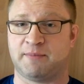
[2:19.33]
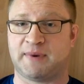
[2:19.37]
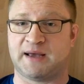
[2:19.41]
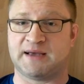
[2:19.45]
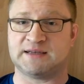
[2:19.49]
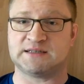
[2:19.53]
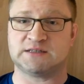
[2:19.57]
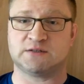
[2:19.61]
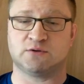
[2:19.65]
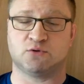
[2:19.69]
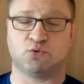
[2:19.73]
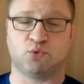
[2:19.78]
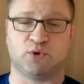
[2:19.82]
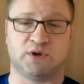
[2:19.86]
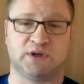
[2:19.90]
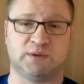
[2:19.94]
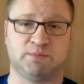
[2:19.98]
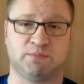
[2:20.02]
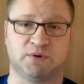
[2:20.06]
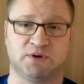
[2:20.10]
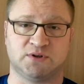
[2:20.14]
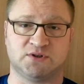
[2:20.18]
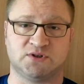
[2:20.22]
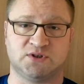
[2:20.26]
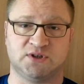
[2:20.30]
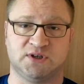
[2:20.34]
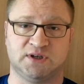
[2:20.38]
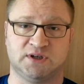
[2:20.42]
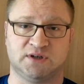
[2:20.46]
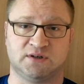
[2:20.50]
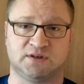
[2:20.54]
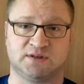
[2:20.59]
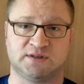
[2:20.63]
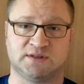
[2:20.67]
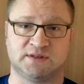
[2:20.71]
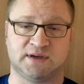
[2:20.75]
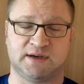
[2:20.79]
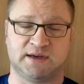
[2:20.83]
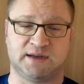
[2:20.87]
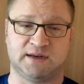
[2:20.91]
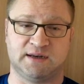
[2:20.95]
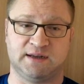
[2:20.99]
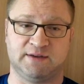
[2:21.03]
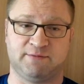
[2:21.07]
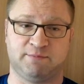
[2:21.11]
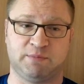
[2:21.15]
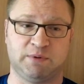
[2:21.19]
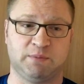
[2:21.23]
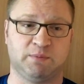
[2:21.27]
past 20 plus years.
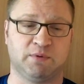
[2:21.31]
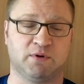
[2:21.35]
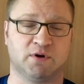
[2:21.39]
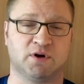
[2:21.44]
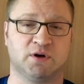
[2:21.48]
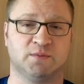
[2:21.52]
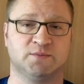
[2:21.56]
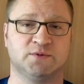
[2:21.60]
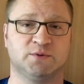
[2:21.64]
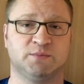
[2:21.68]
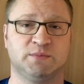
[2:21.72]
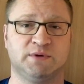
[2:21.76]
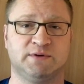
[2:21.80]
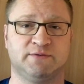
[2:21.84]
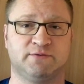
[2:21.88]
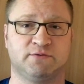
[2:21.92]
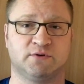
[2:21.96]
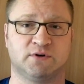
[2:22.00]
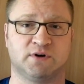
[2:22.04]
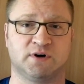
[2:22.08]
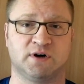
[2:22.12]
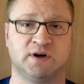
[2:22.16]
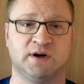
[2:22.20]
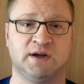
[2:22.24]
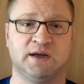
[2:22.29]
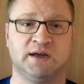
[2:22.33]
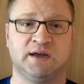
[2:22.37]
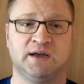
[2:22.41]
And if people come to me for